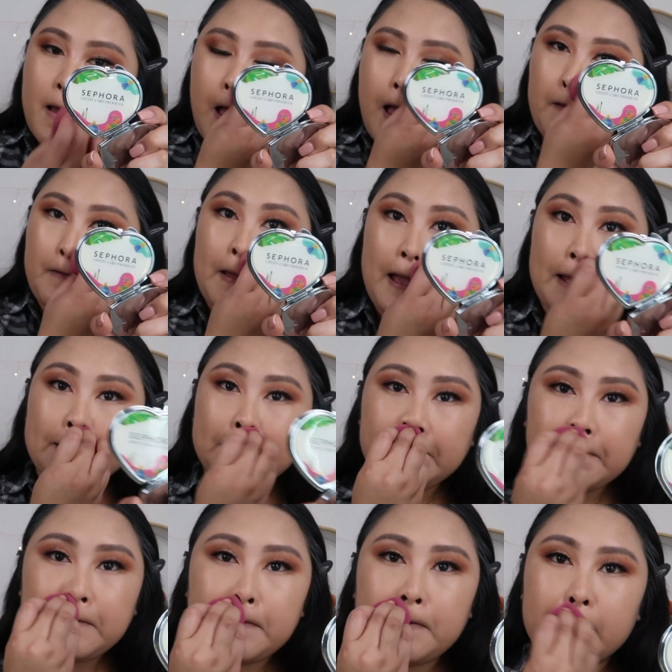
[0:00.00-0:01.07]
I'm
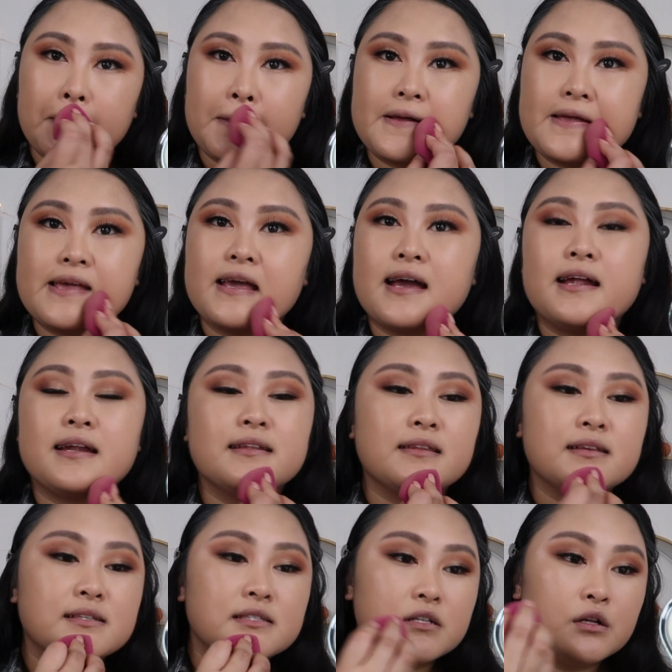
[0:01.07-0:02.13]
kind of looking at
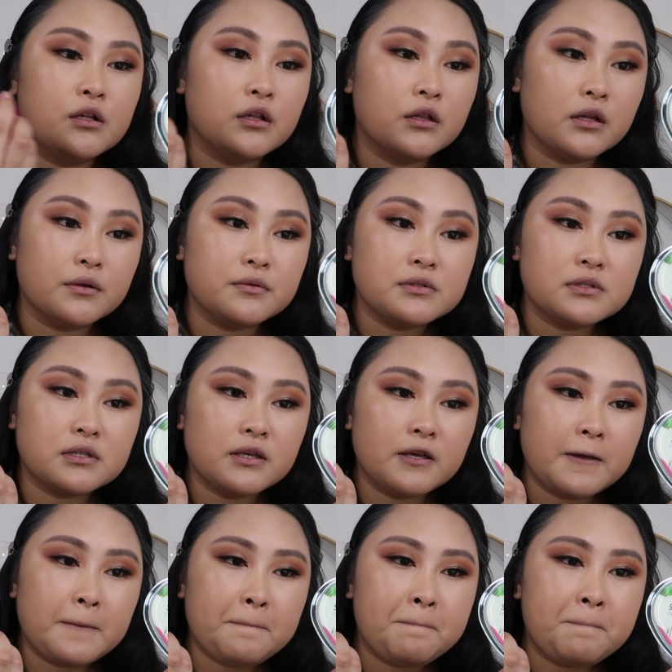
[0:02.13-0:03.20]
this
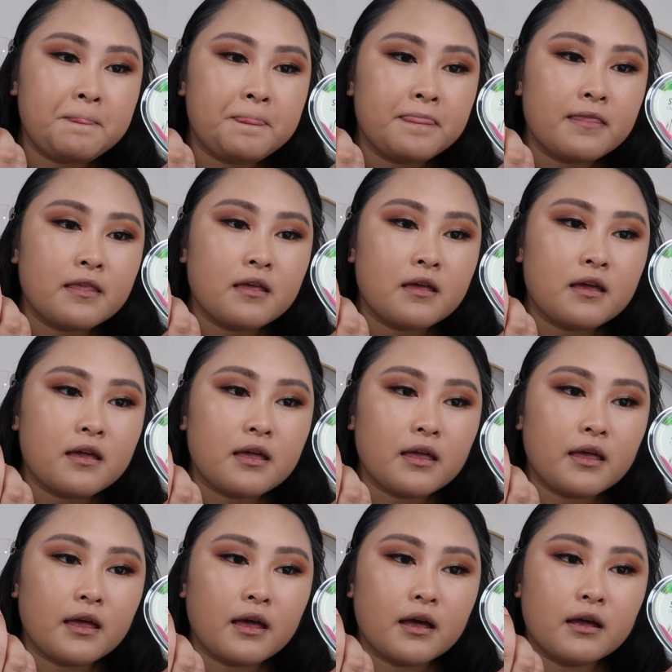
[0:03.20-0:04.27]
closely,
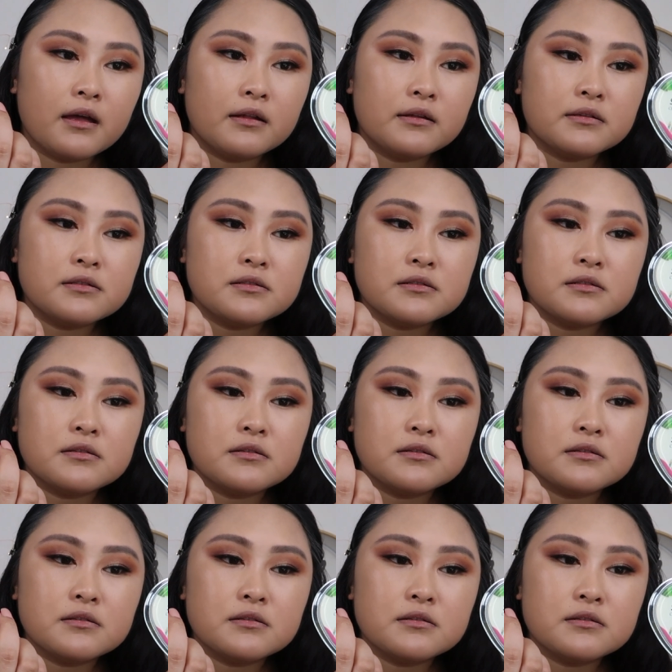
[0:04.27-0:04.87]
and